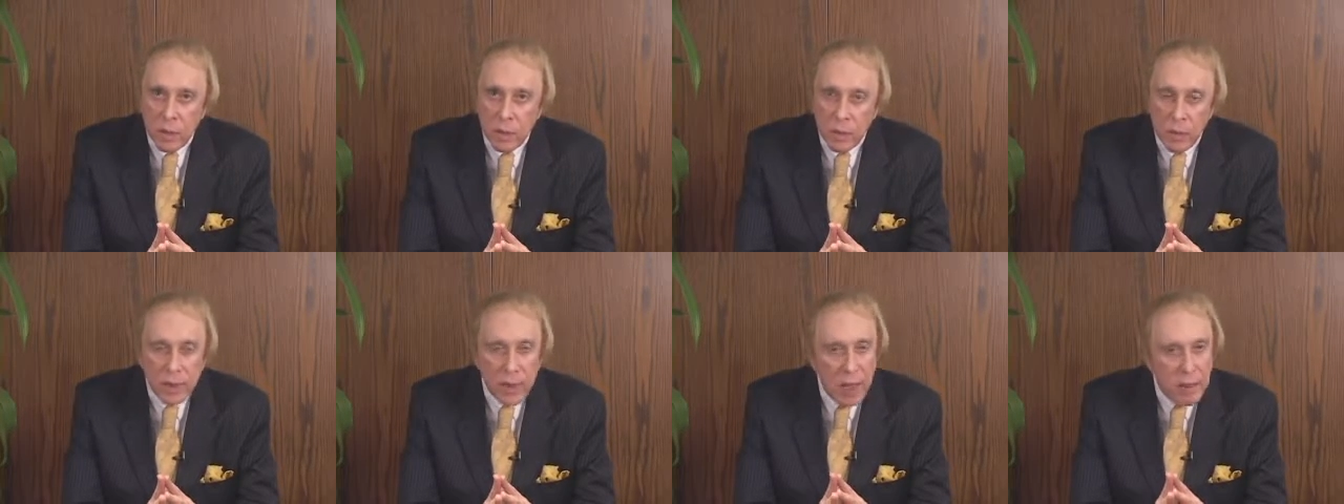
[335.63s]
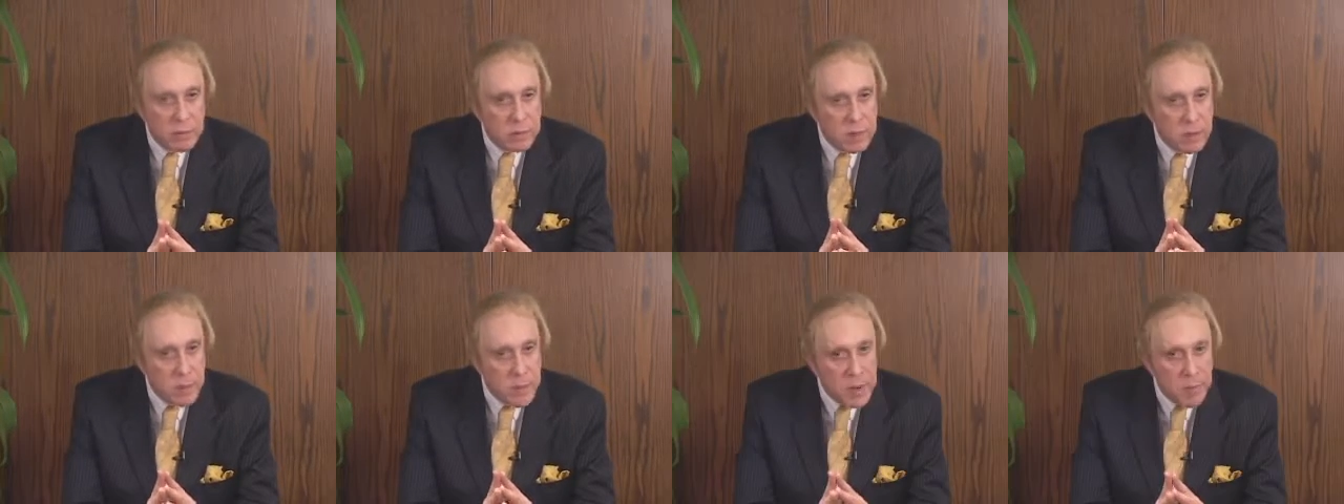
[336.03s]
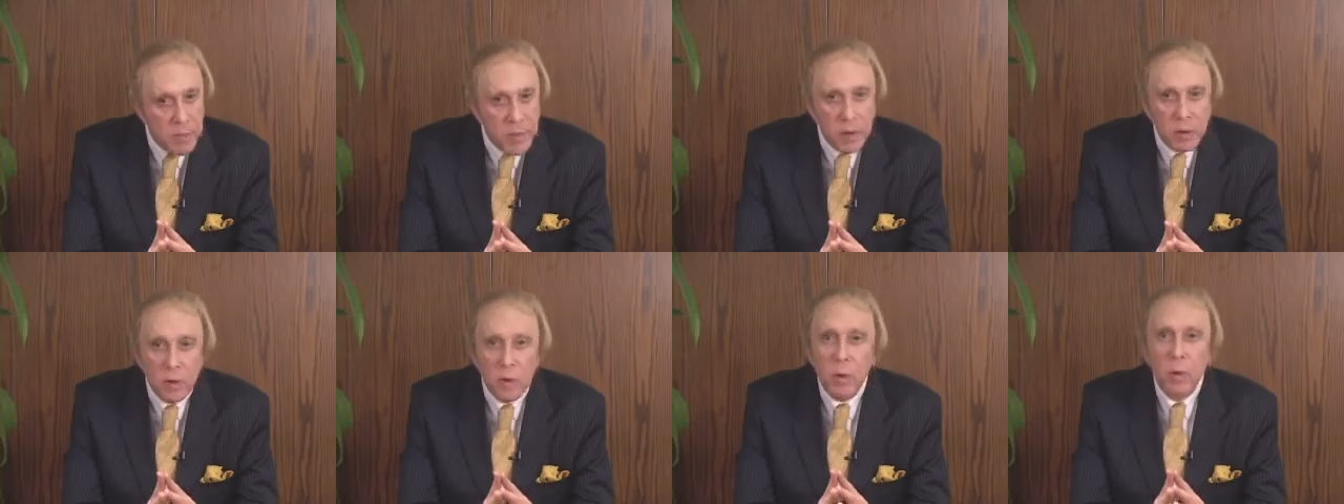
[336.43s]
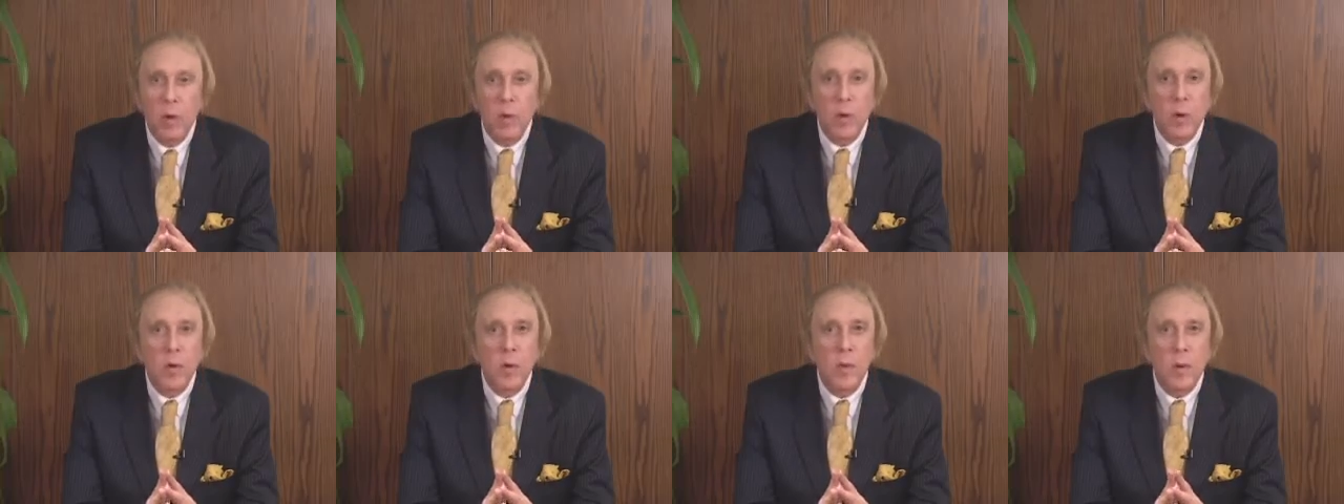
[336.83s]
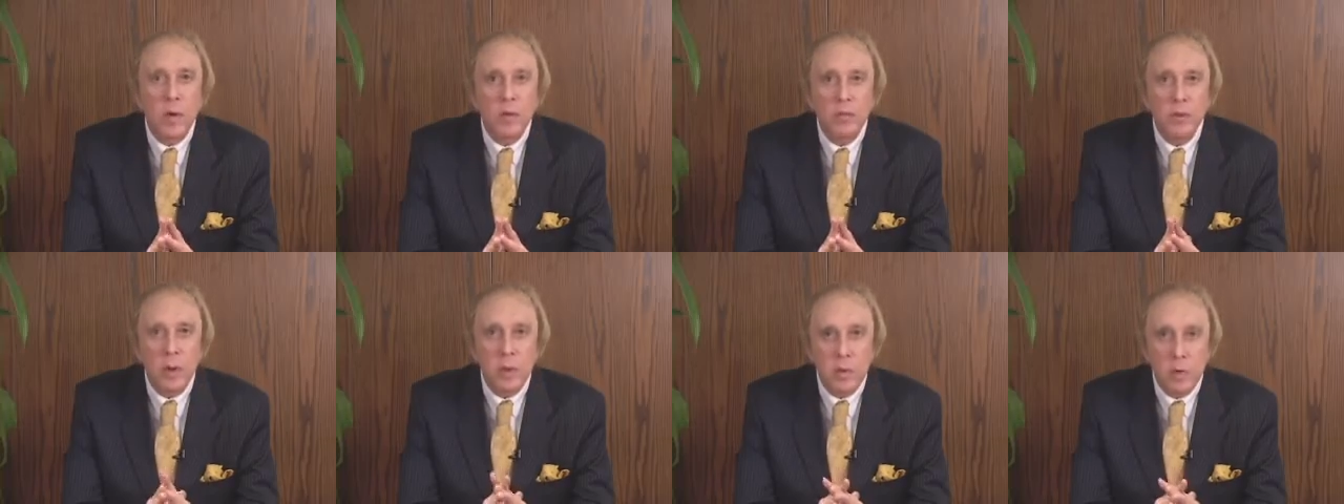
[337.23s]
without commitment or
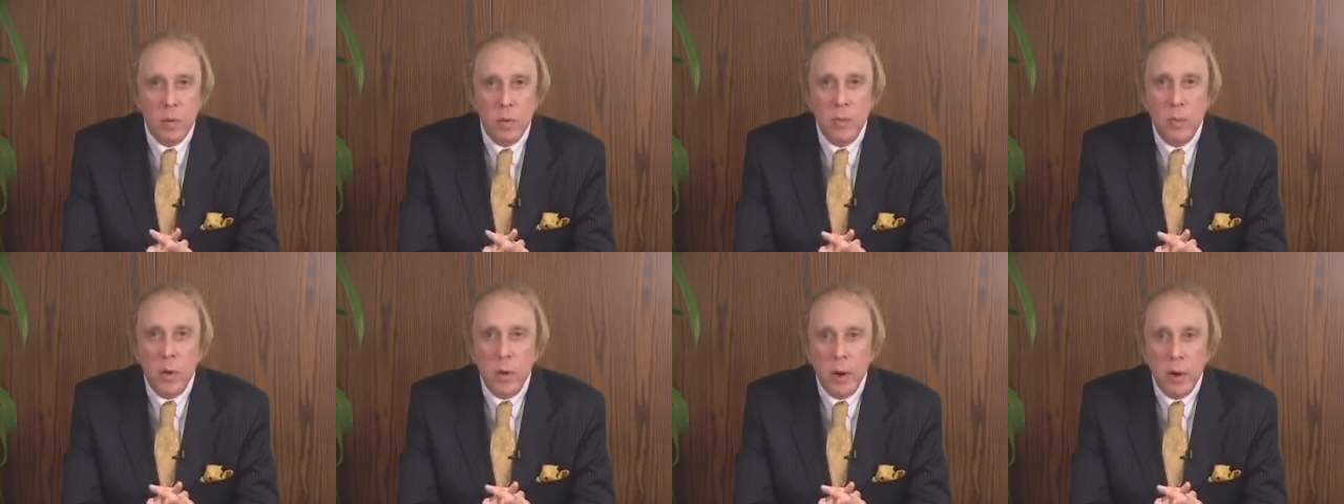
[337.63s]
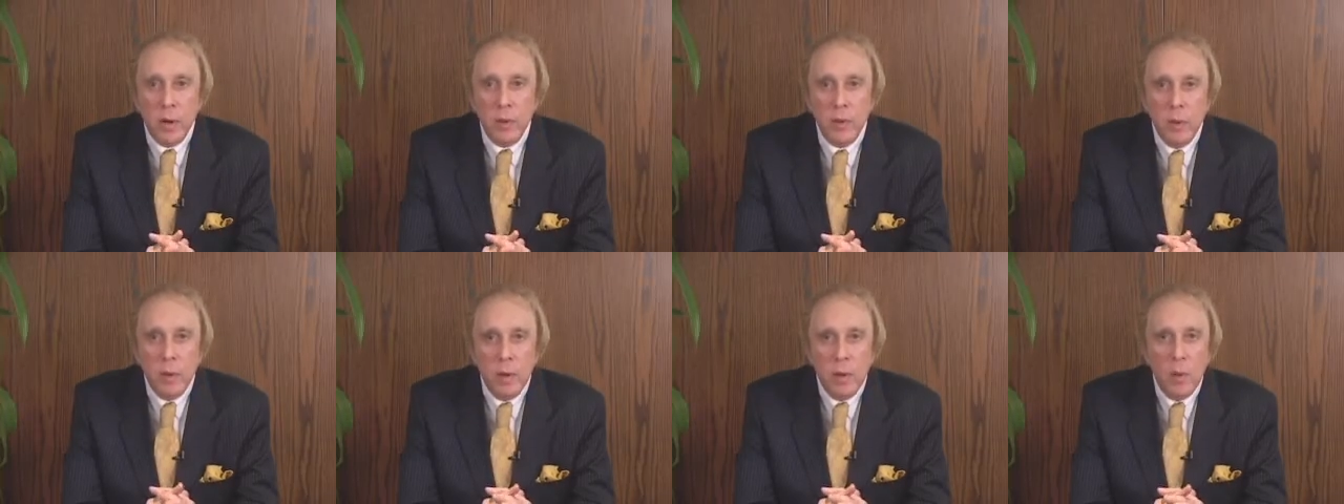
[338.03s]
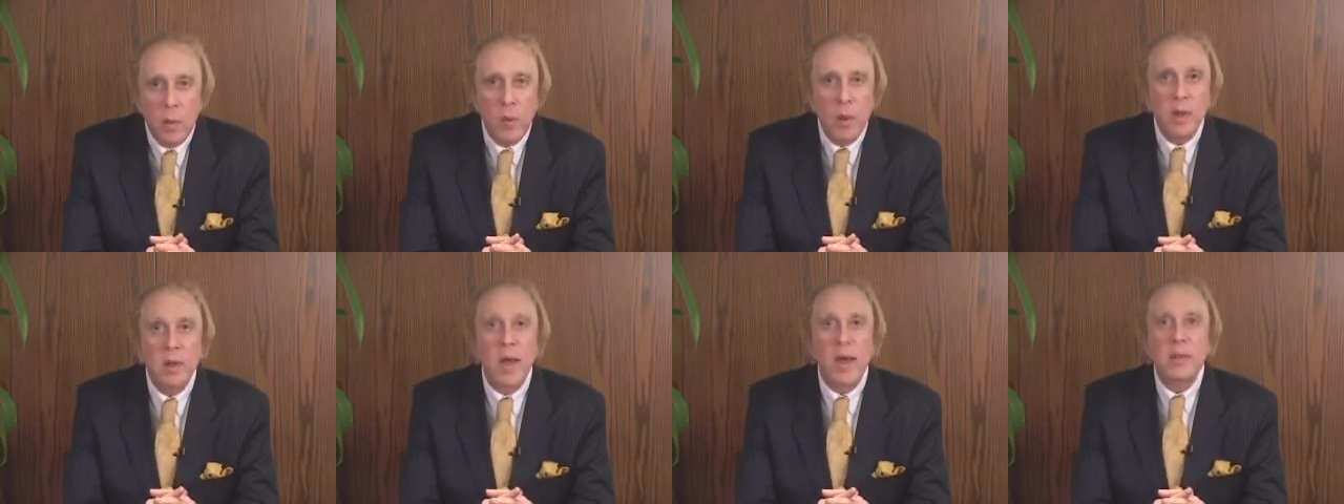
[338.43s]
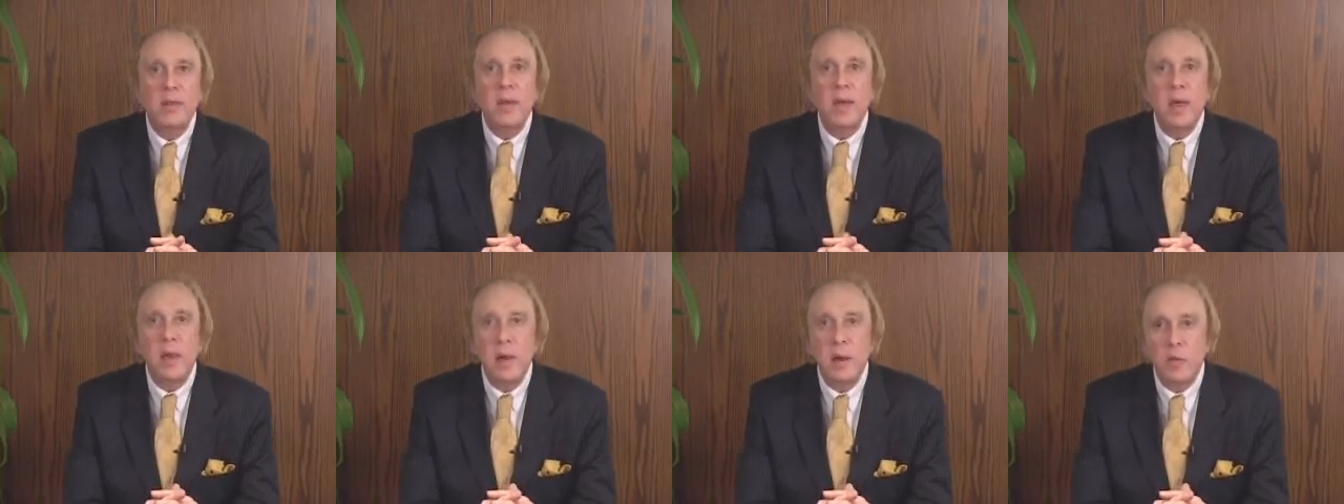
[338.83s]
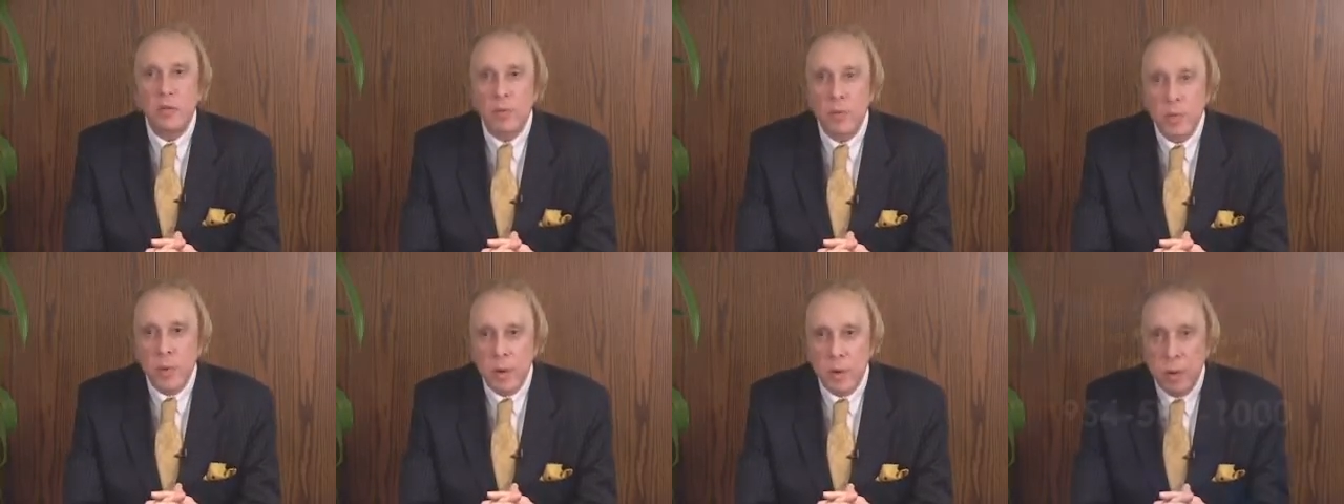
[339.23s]
cost on your part, we'd like to hear
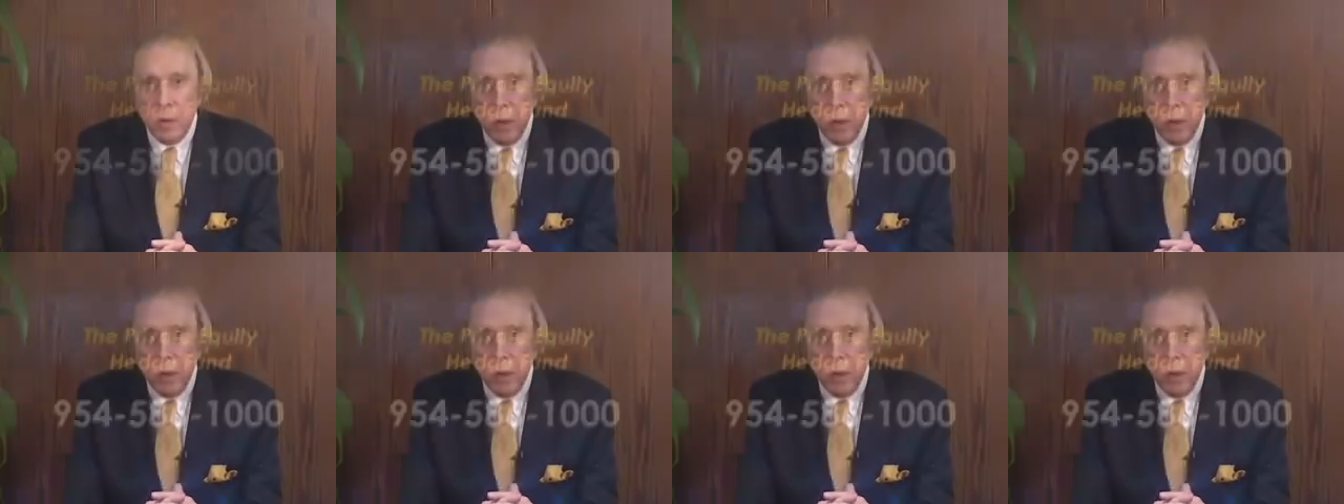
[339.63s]
from you.